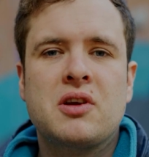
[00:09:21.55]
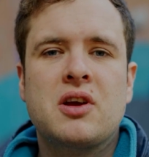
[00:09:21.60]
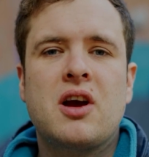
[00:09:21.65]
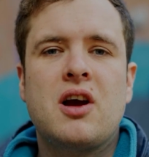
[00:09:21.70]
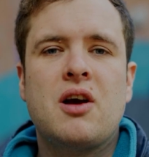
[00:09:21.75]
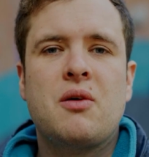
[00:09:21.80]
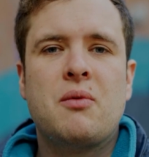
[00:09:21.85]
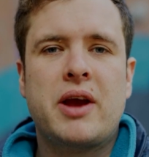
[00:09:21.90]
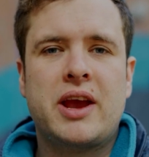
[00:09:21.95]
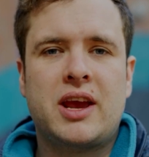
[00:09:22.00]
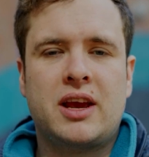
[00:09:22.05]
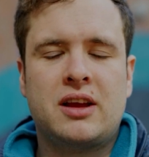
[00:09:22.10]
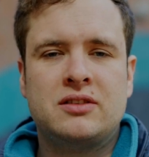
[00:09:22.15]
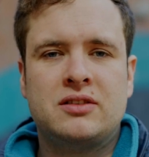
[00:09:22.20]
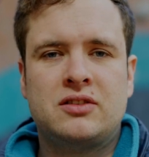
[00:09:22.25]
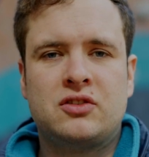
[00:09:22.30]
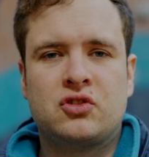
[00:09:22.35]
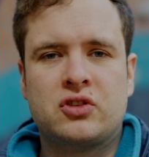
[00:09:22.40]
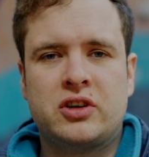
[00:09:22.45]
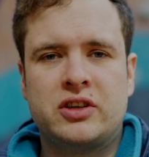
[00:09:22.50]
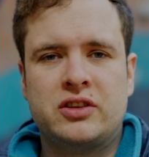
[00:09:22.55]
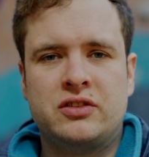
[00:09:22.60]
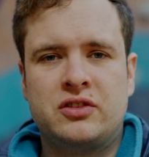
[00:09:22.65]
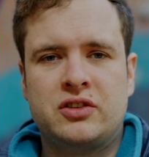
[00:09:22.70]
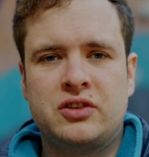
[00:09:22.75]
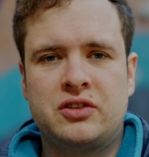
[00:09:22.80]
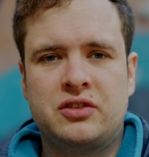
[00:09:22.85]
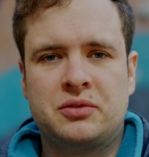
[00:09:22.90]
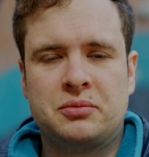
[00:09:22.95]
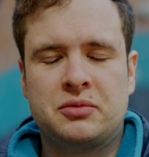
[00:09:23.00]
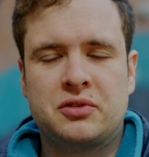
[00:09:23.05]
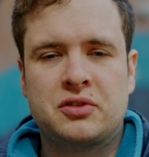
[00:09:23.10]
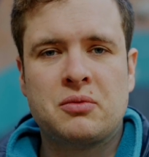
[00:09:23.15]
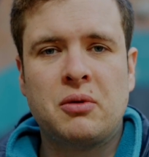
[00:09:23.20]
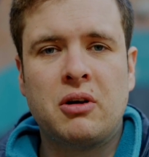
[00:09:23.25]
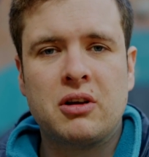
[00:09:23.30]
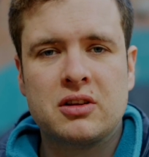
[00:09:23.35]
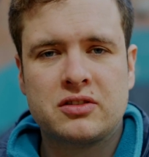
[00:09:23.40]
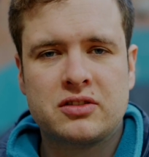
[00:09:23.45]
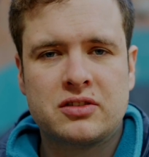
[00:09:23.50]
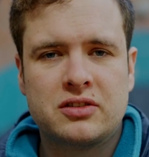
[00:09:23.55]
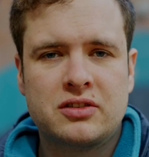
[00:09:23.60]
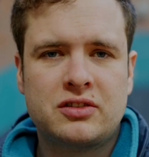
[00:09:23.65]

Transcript: go away and try and do some squats,